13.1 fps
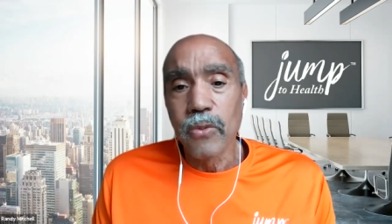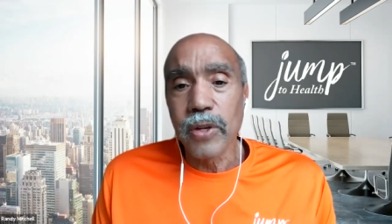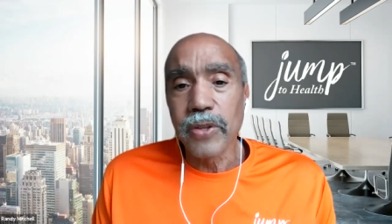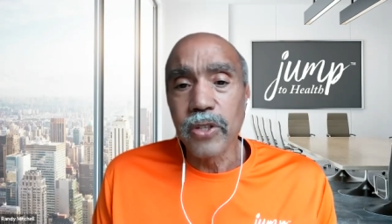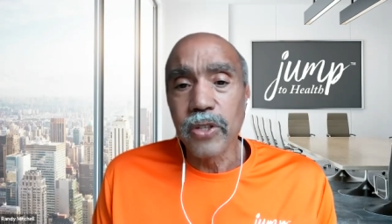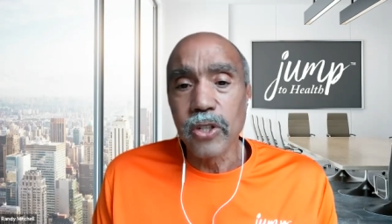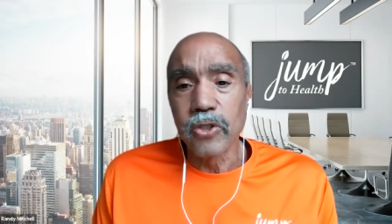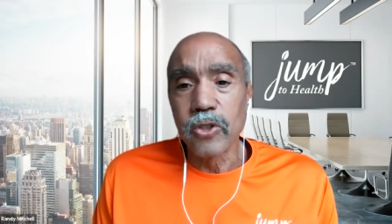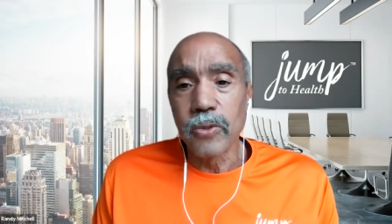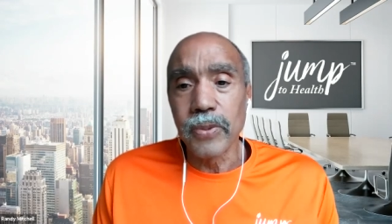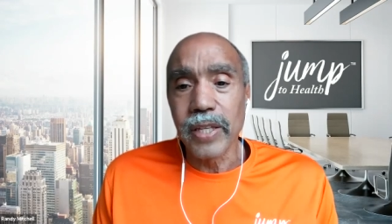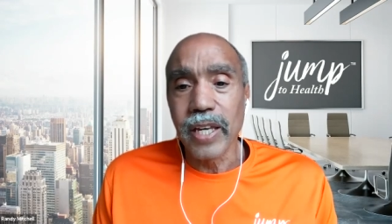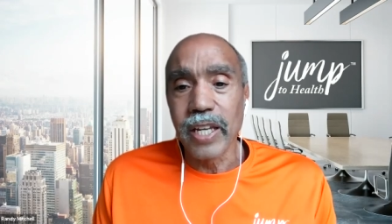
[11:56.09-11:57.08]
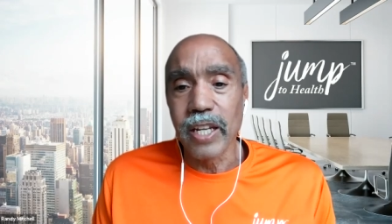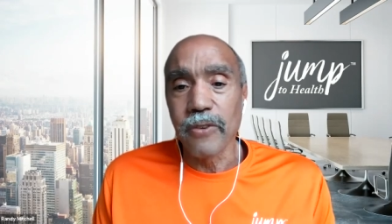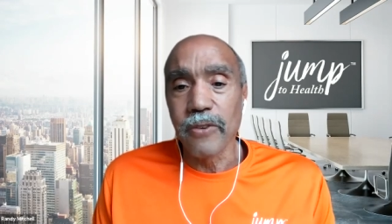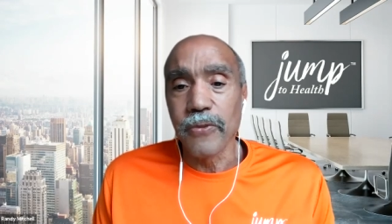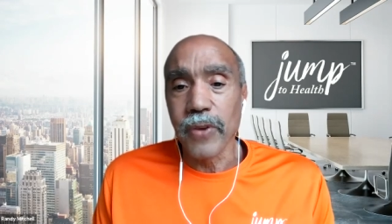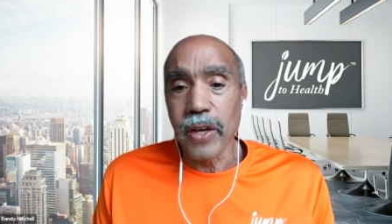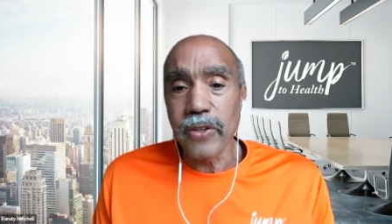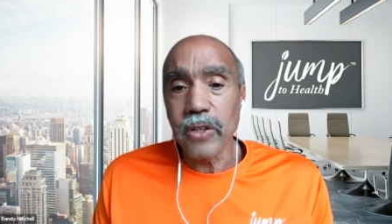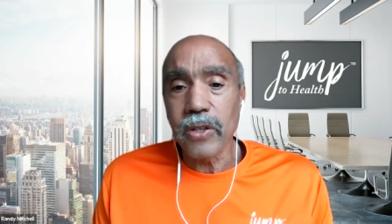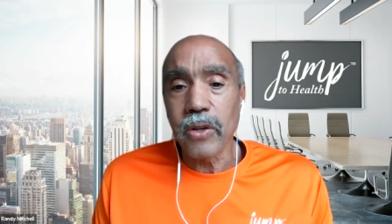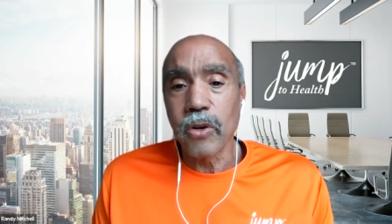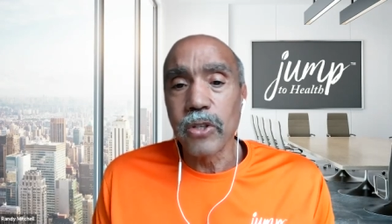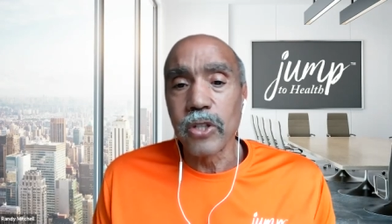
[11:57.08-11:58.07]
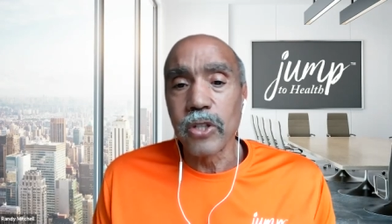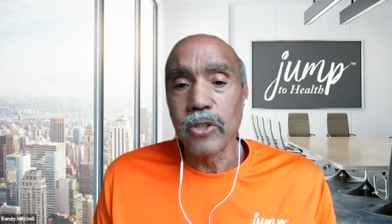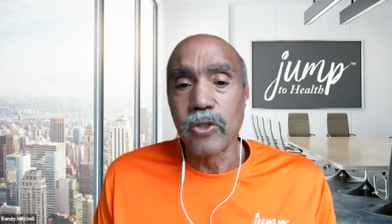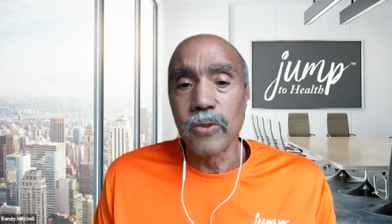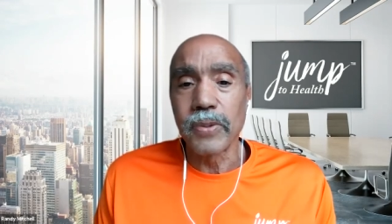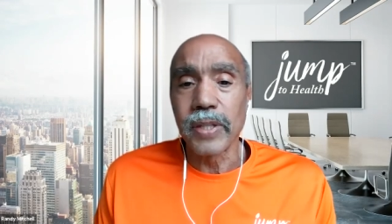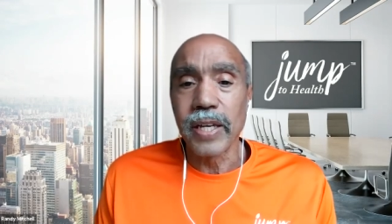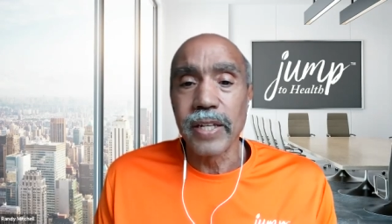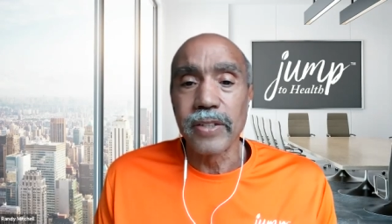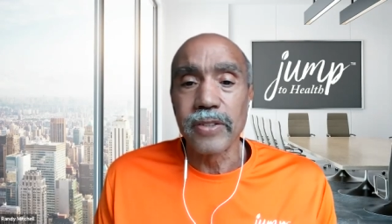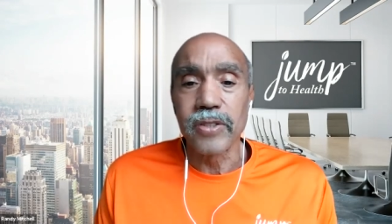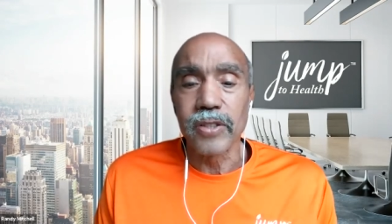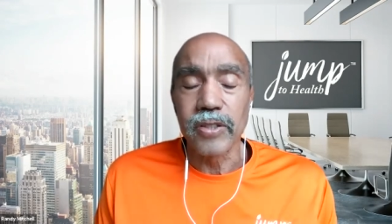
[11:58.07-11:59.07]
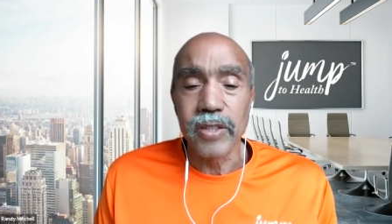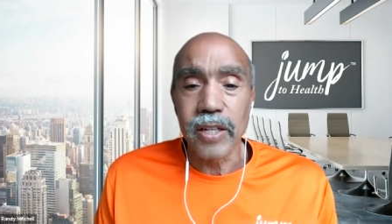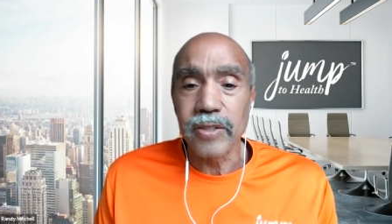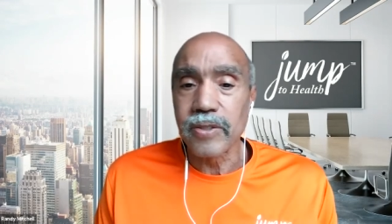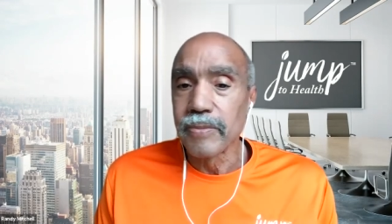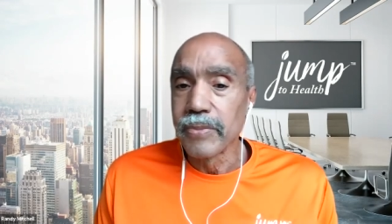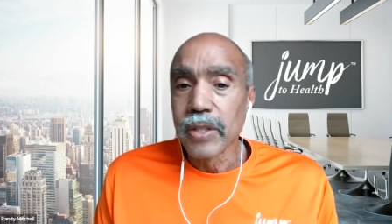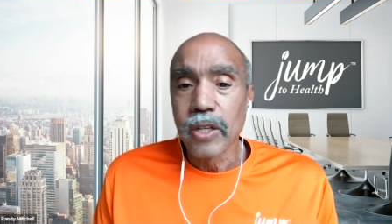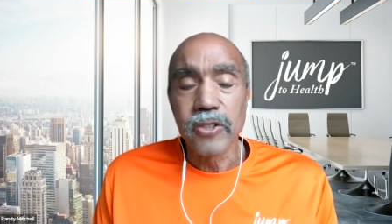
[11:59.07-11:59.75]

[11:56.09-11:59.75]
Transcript: whether you're duplicating failure or you're duplicating success